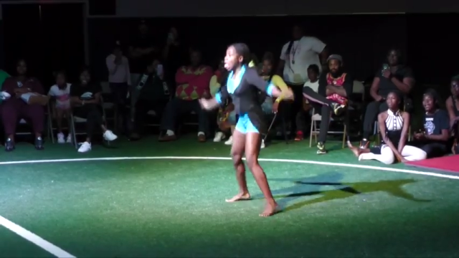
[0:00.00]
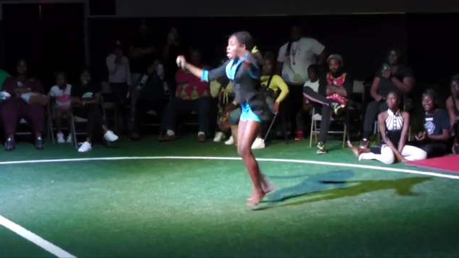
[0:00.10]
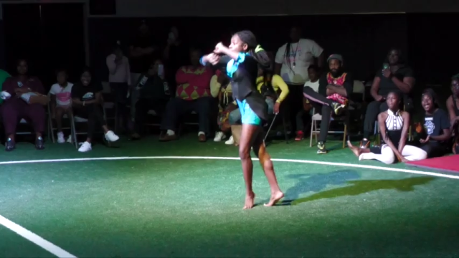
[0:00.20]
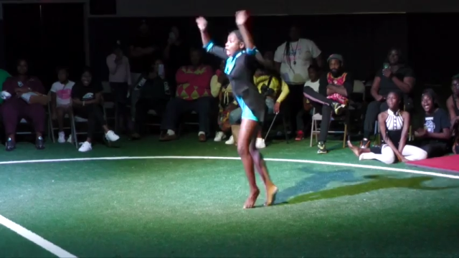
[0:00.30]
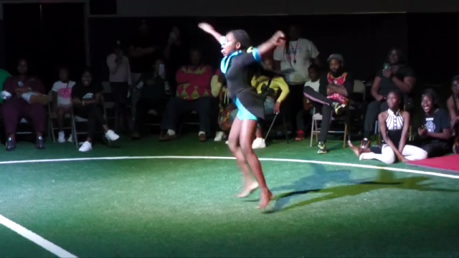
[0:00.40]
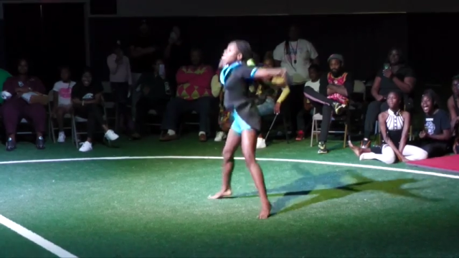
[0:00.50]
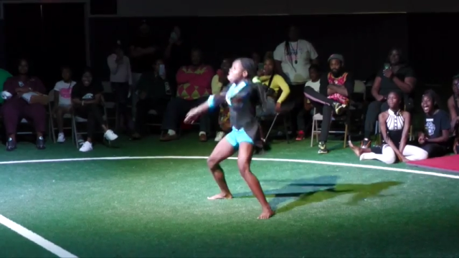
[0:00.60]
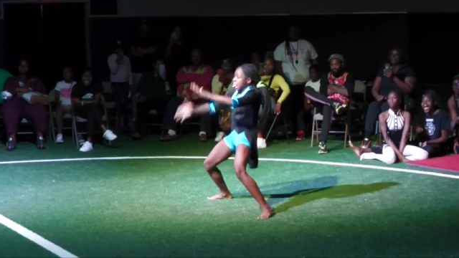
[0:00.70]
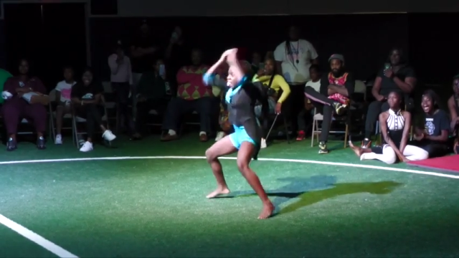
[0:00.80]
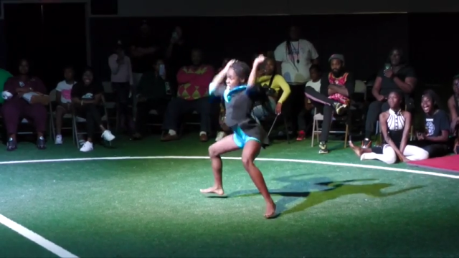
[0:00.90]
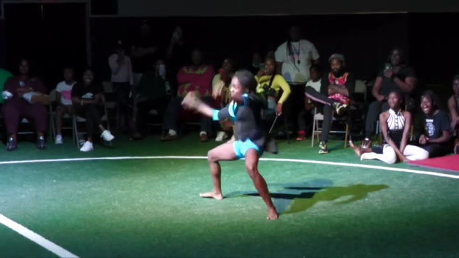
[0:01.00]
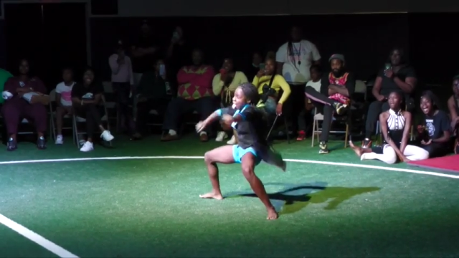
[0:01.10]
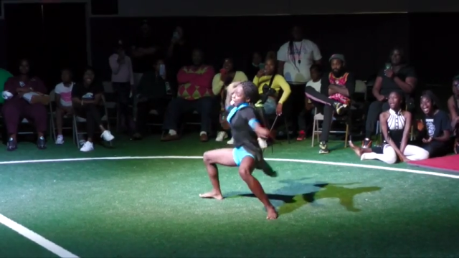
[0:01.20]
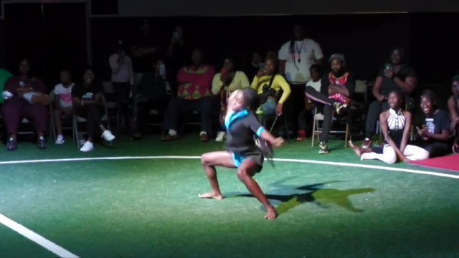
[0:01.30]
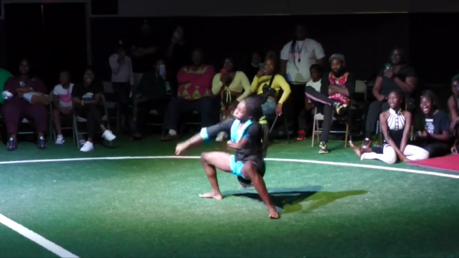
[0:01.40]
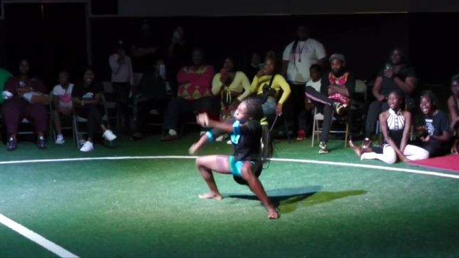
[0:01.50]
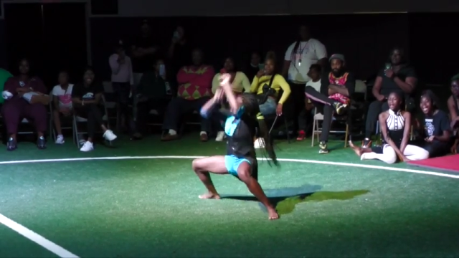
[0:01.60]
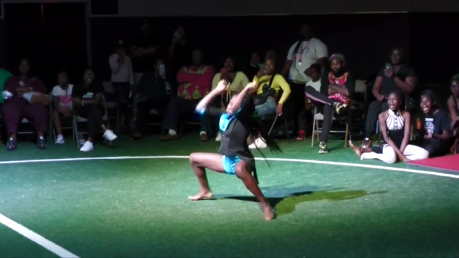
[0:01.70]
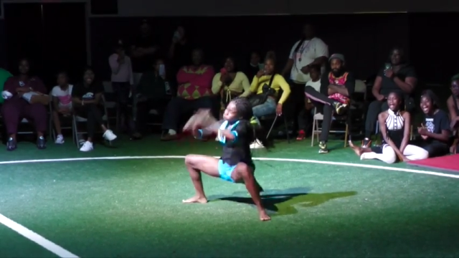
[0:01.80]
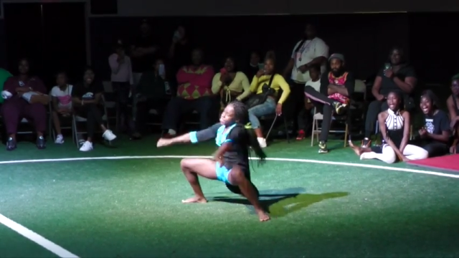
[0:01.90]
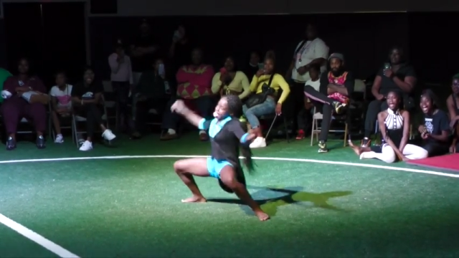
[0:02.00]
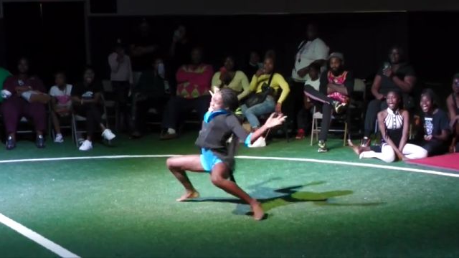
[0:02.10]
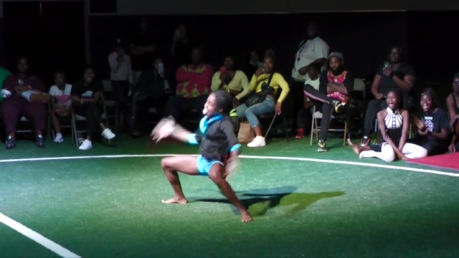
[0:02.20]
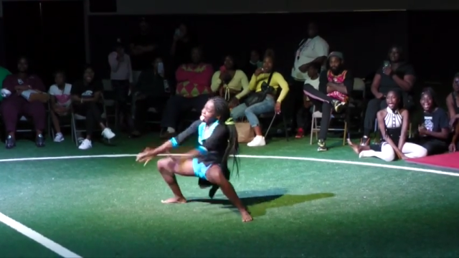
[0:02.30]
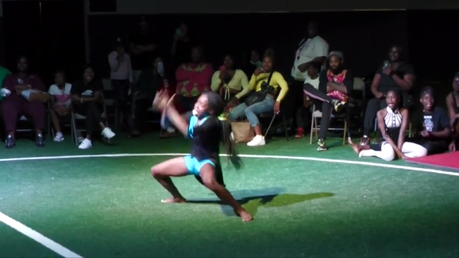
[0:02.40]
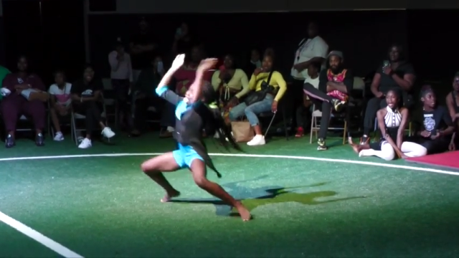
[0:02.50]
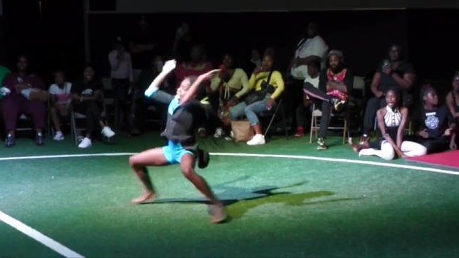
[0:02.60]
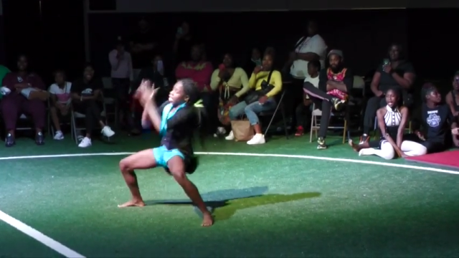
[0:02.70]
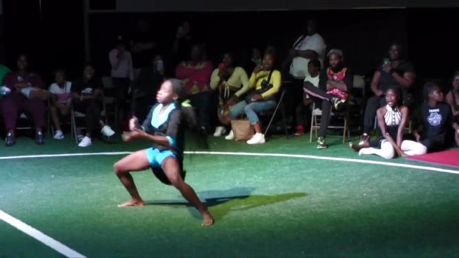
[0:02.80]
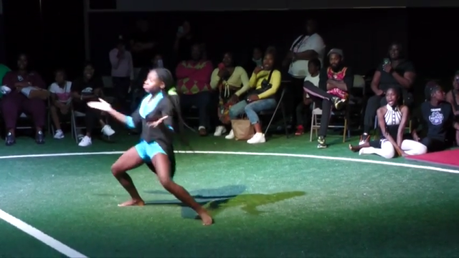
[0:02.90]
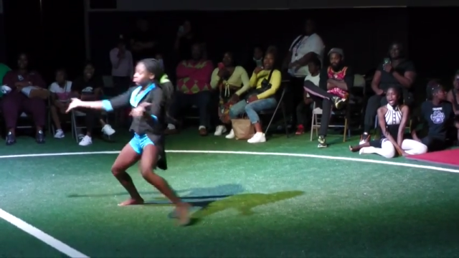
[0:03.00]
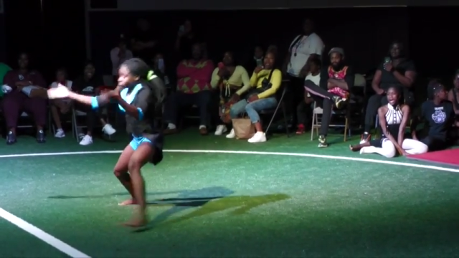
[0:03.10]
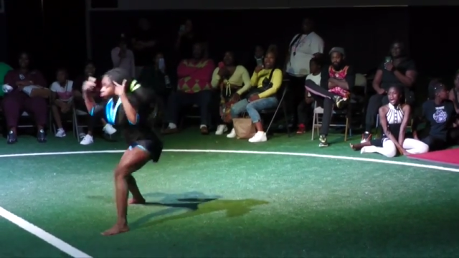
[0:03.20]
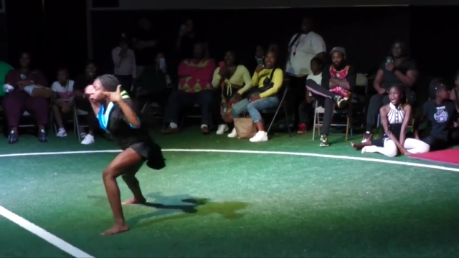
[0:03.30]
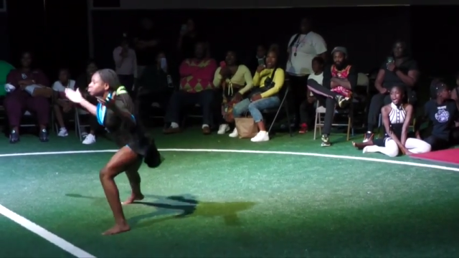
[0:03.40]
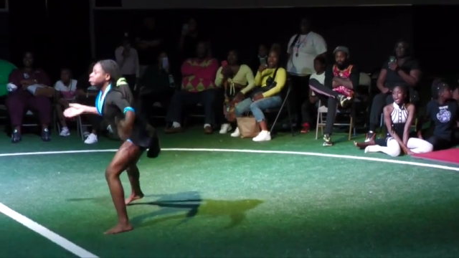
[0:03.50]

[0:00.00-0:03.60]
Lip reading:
(no speaker visible)